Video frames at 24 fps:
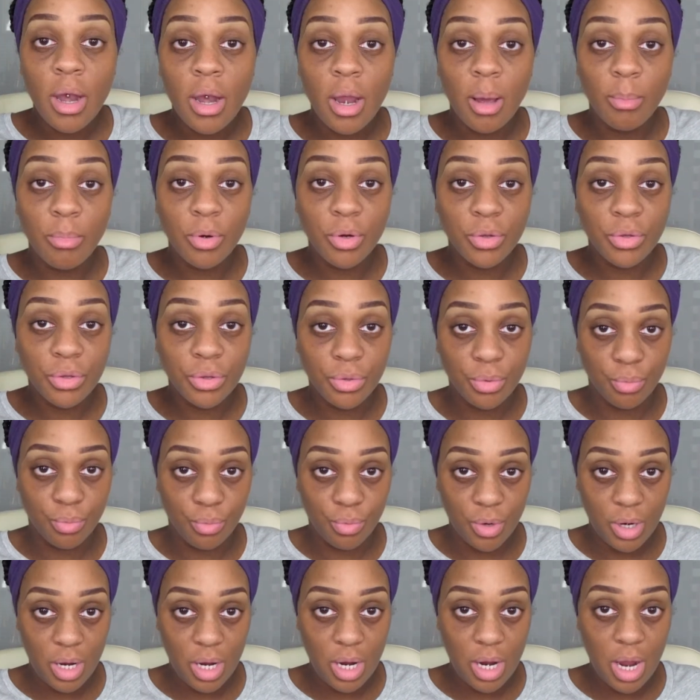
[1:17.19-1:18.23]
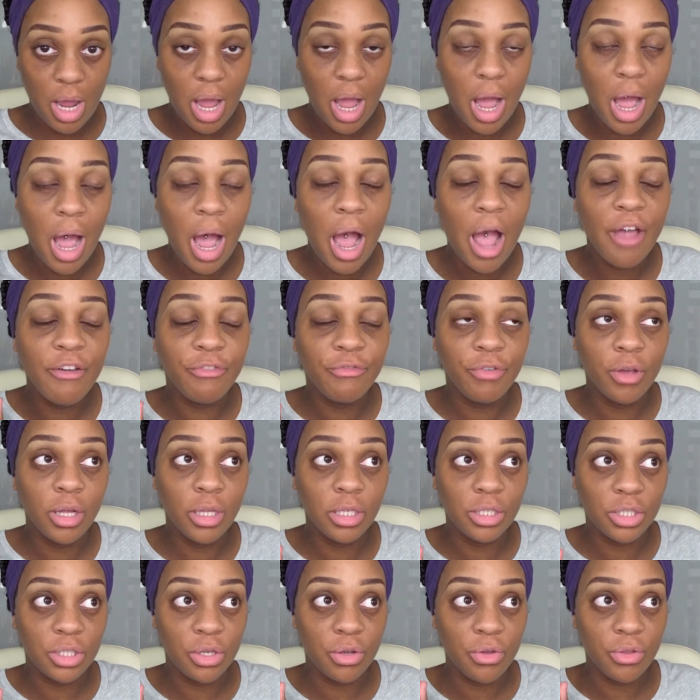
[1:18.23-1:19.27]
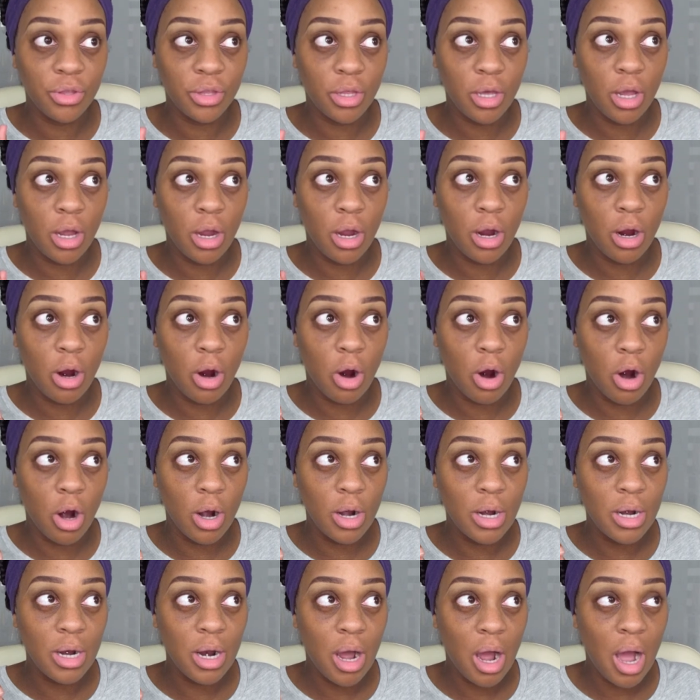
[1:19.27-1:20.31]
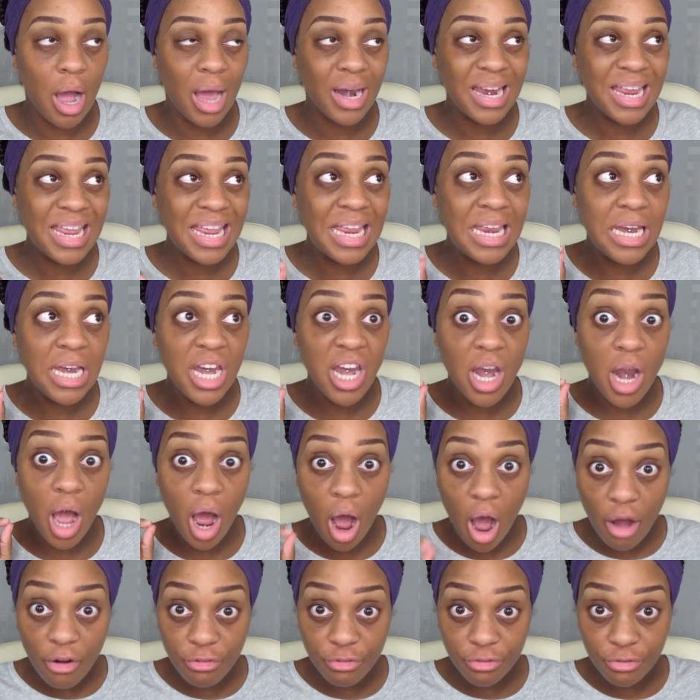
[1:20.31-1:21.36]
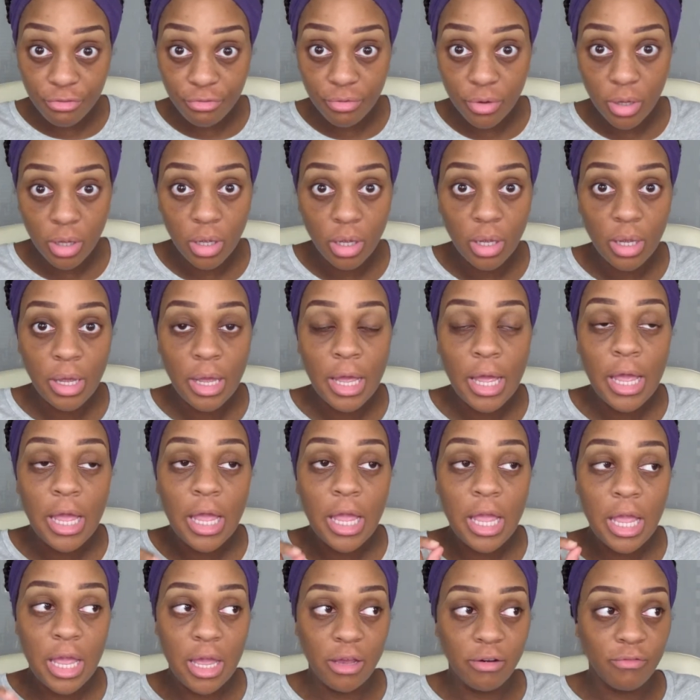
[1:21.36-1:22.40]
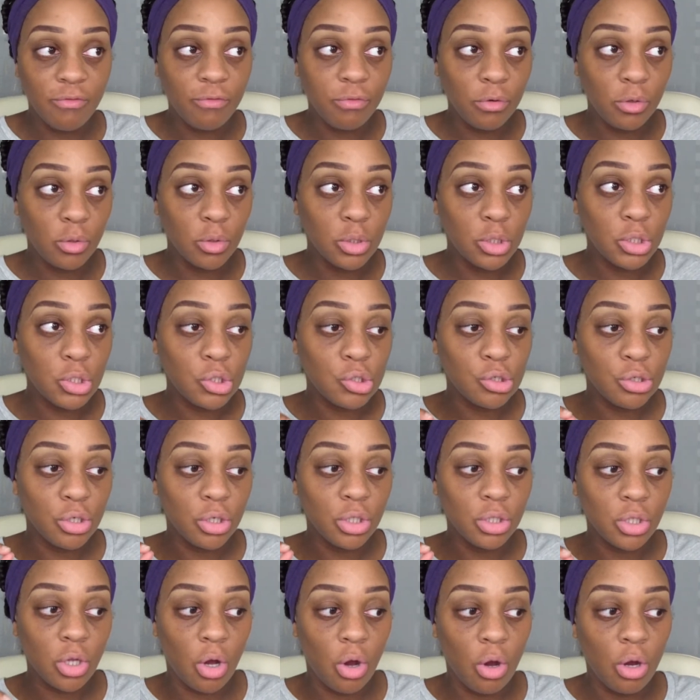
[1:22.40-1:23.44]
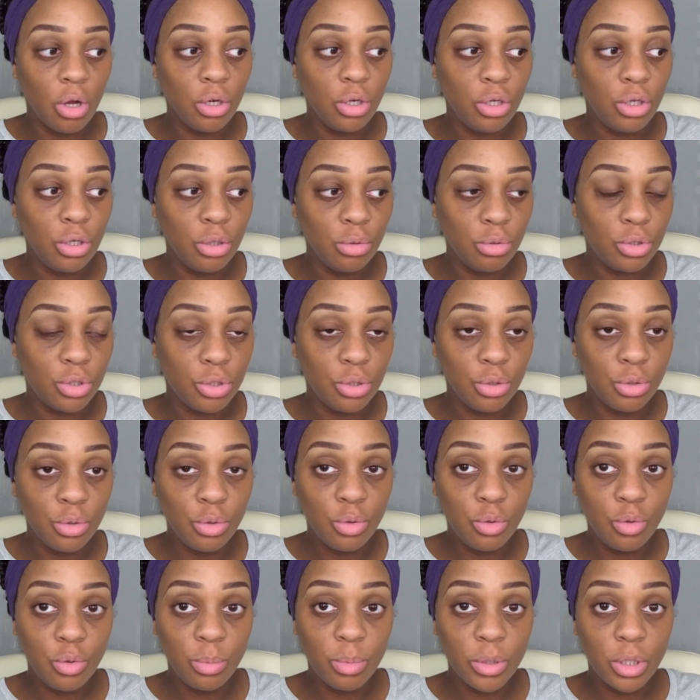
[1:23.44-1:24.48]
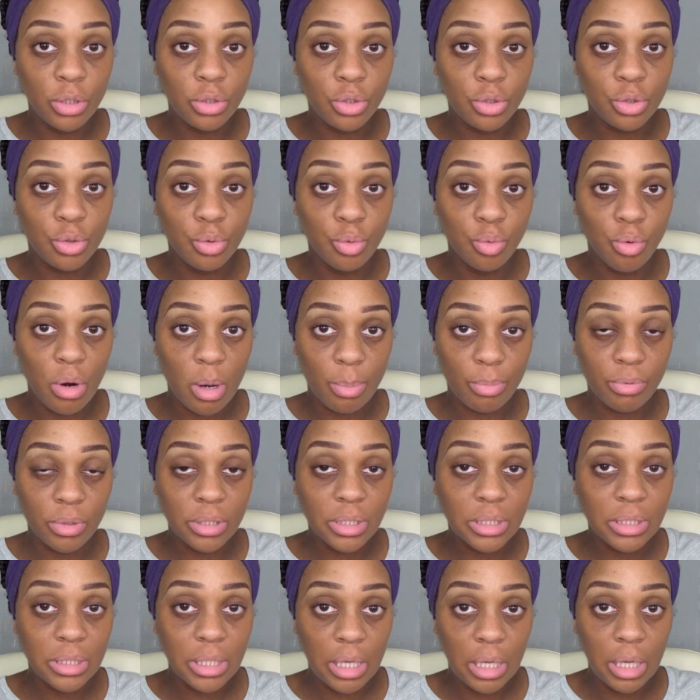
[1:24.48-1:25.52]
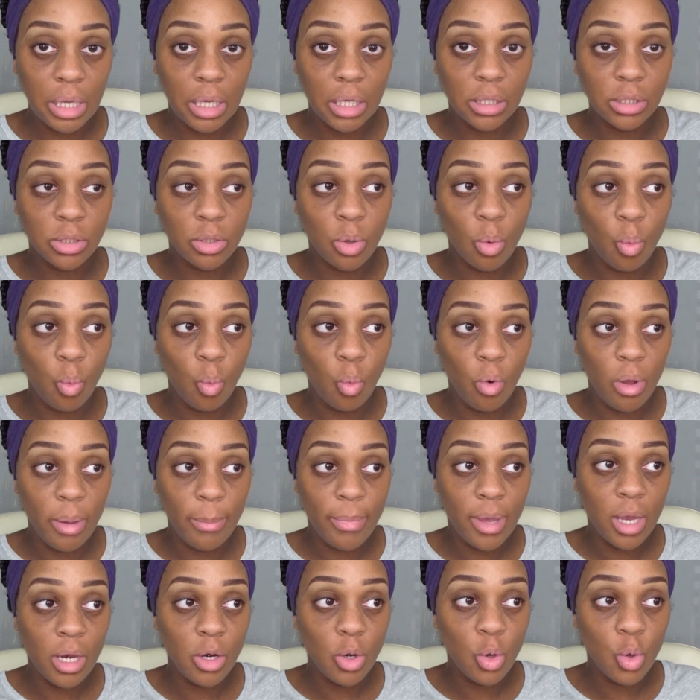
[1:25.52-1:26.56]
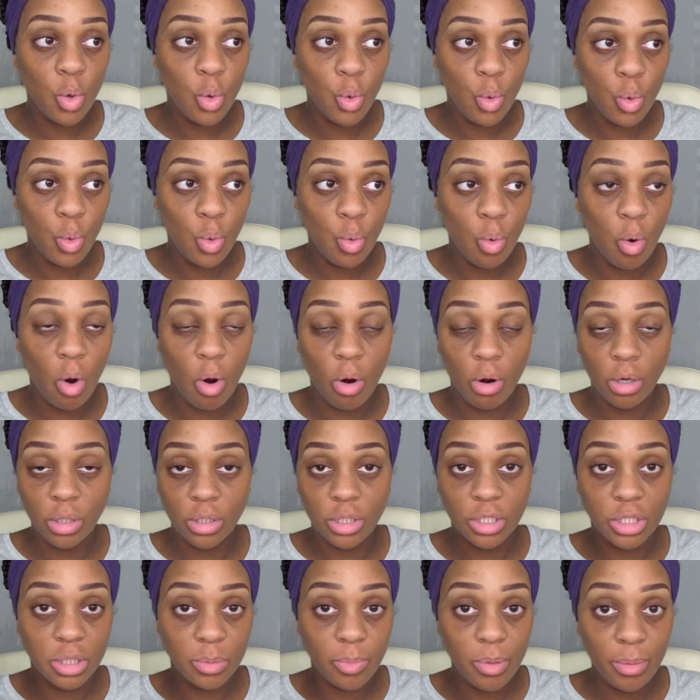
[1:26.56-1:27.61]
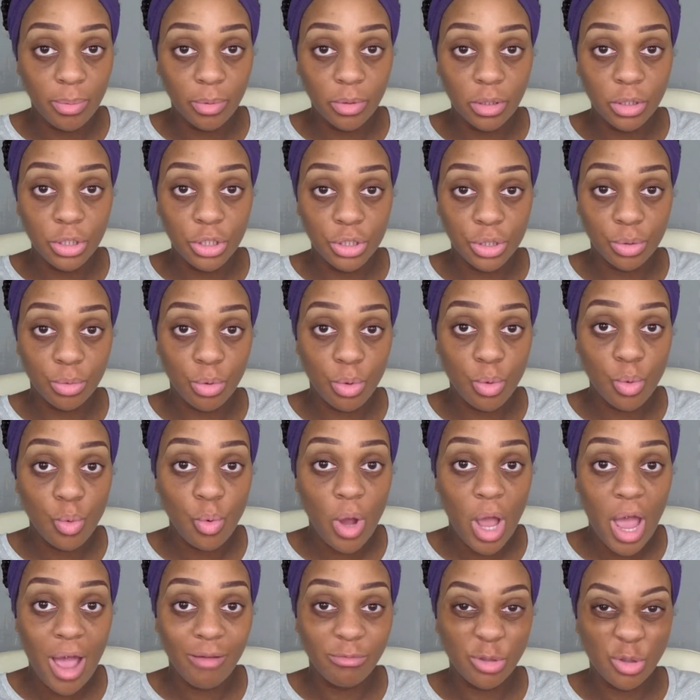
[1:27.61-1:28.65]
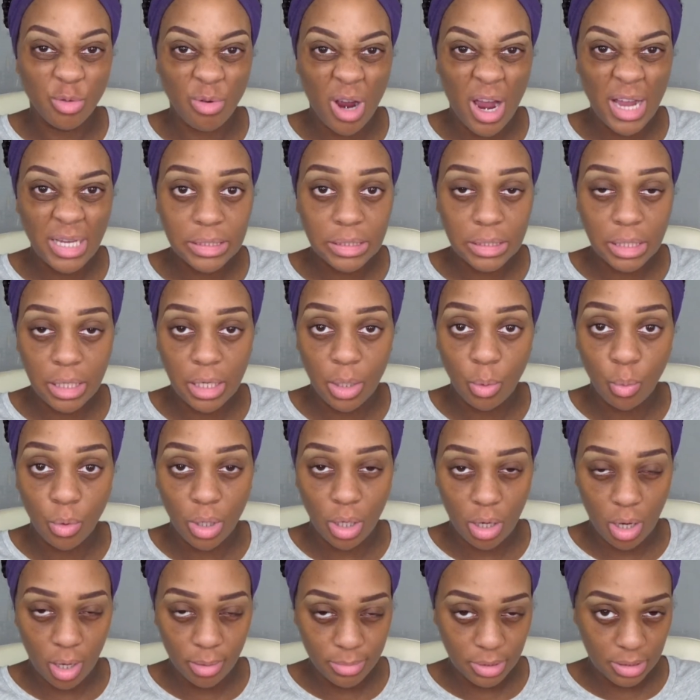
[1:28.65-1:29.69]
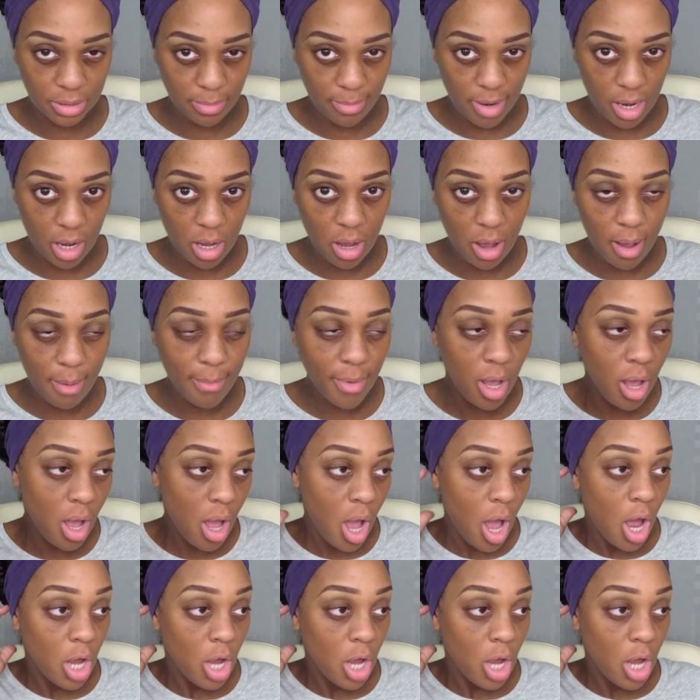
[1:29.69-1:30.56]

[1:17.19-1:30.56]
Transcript: Number three, I feel as though there are not enough influencers on YouTube to represent women who are just people in general who have dry skin when it comes to makeup.